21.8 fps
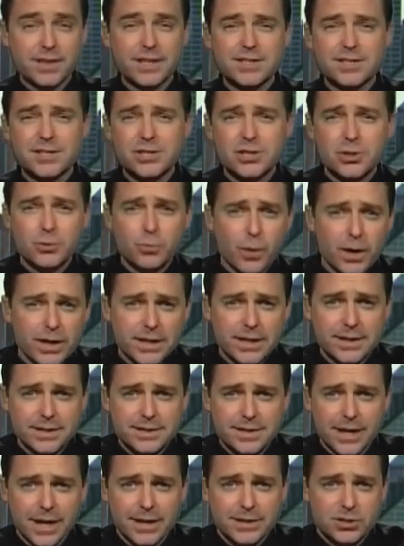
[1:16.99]
Listen to what he
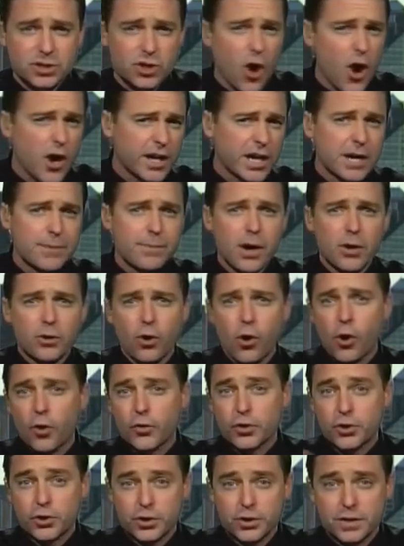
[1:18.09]
says, talking about
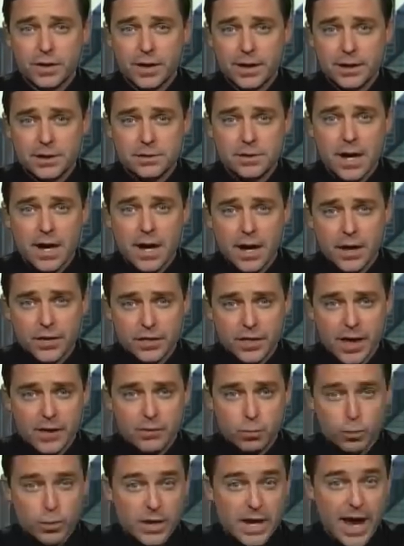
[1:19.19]
all the good things
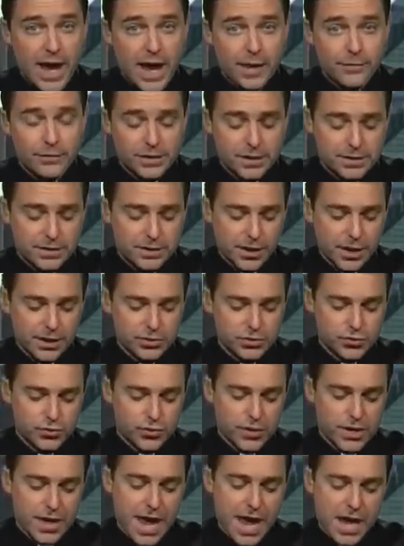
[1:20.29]
that we have in this
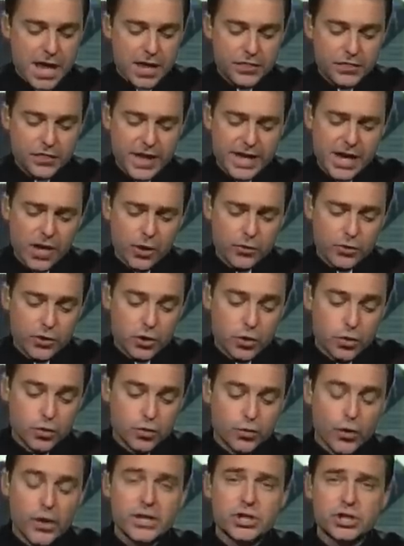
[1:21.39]
country. They are the
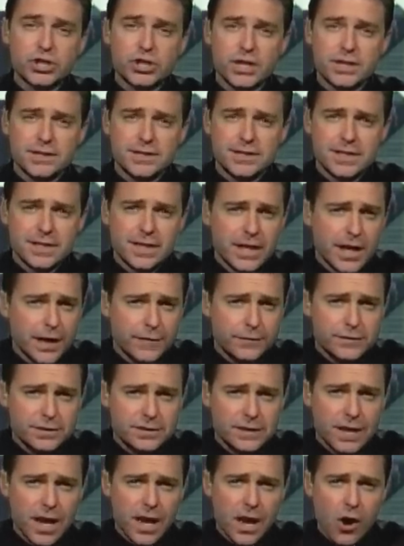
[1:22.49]
gracious
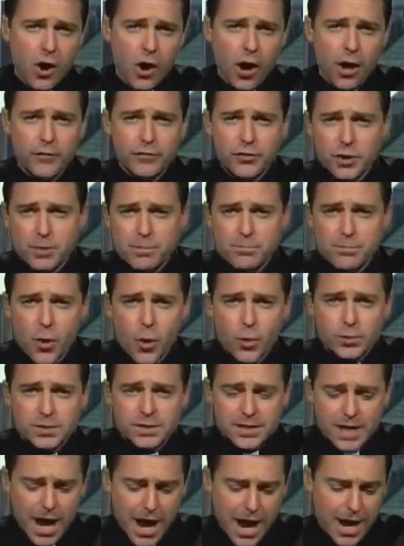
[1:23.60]
gifts of the
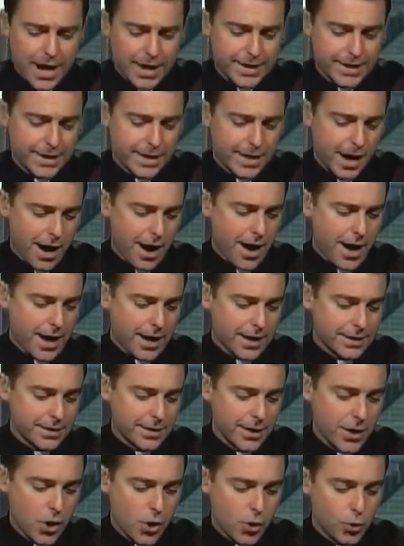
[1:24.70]
Most High
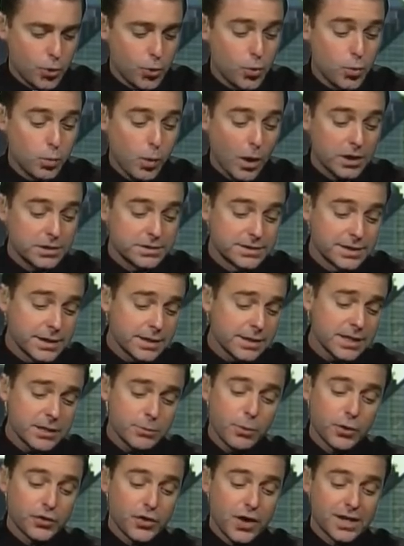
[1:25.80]
God who, while
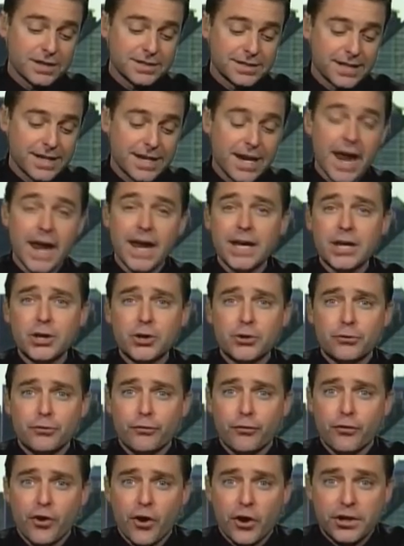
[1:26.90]
dealing with us in anger
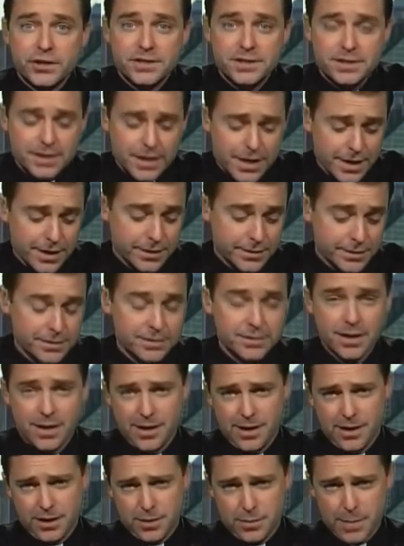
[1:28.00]
for our sins,
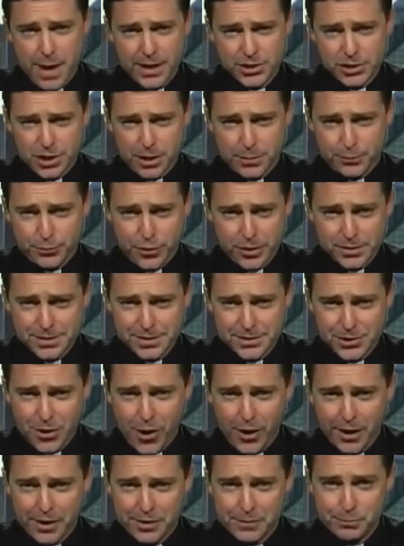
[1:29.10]
can you imagine a president,
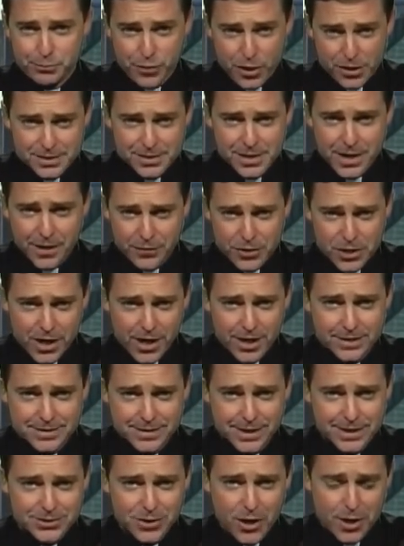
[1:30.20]
president of the
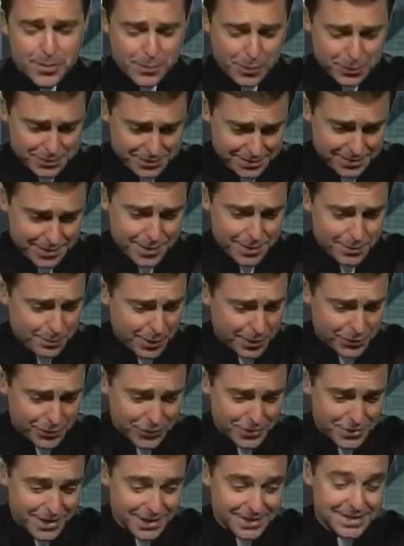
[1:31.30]
United States talking about sin? My
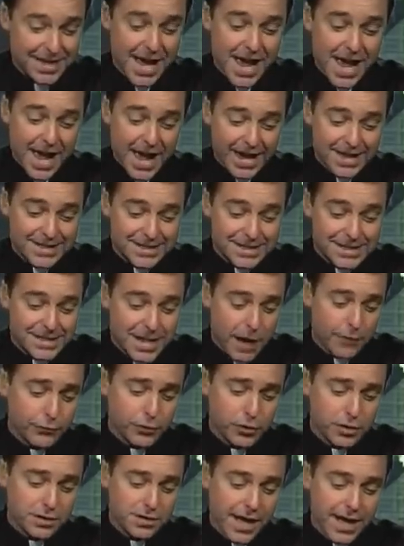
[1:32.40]
goodness, has
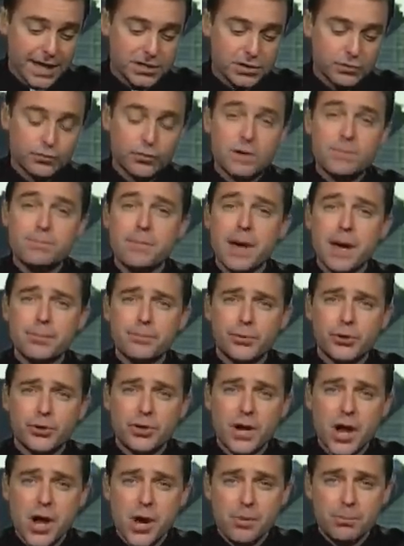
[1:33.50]
nevertheless
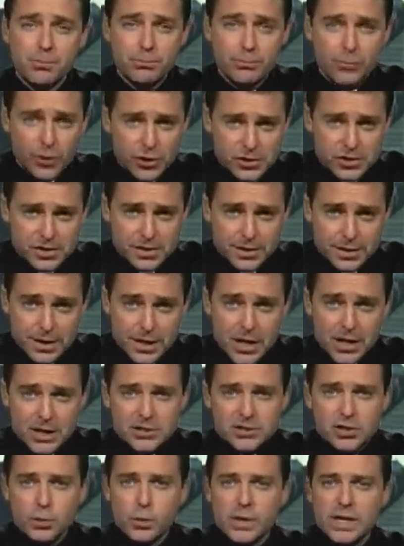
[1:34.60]
remembered mercy.
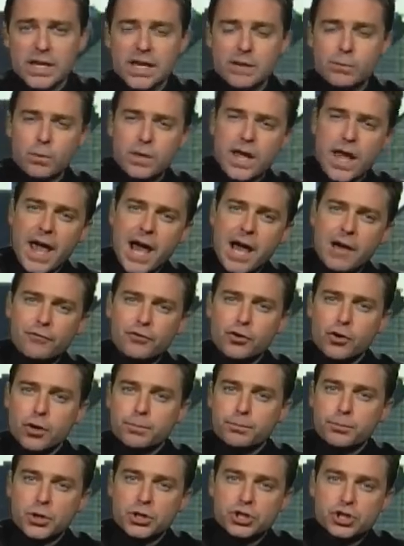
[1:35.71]
So we, we have
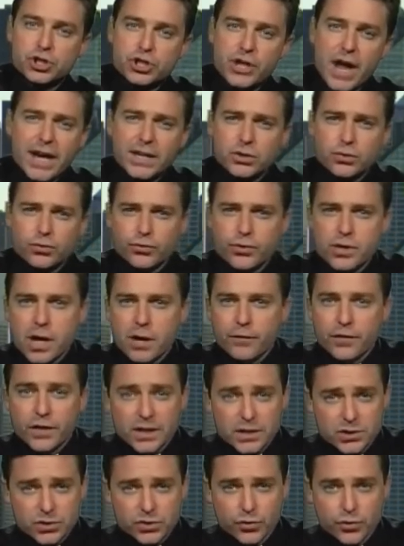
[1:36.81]
here a trajectory of
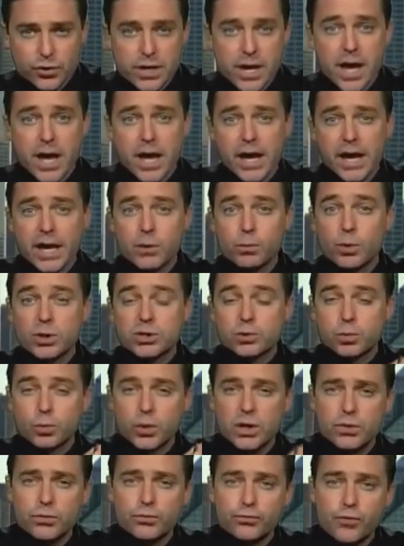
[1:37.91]
history in which
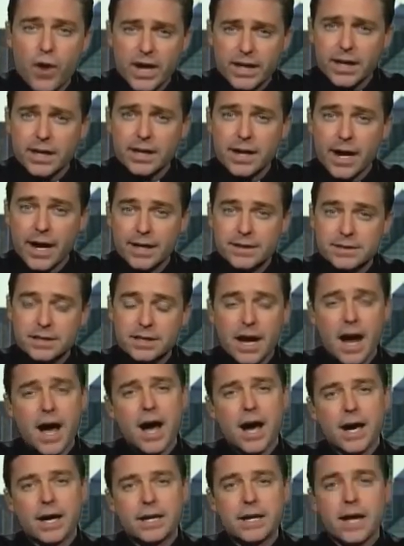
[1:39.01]
we recognize
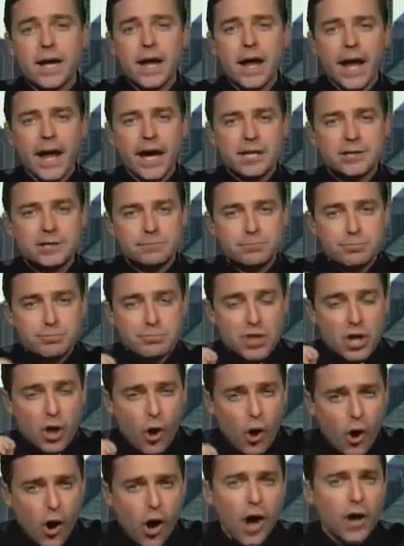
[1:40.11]
God as
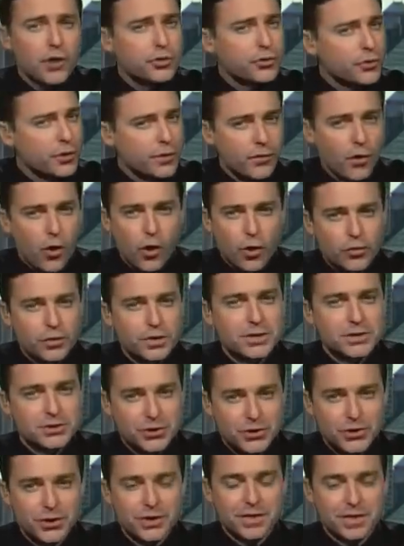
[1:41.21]
the author of all
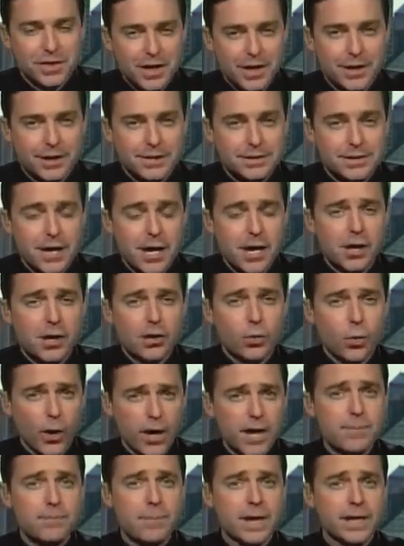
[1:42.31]
these good things.
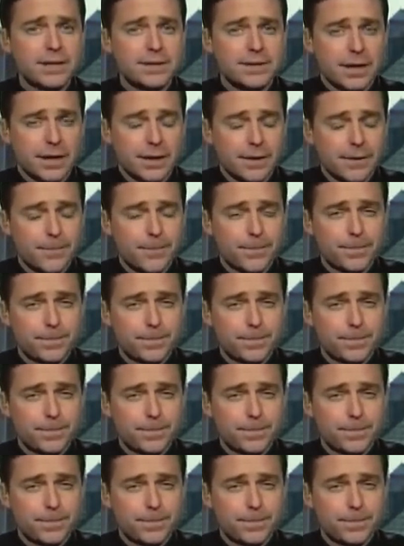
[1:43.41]
Quite amazing.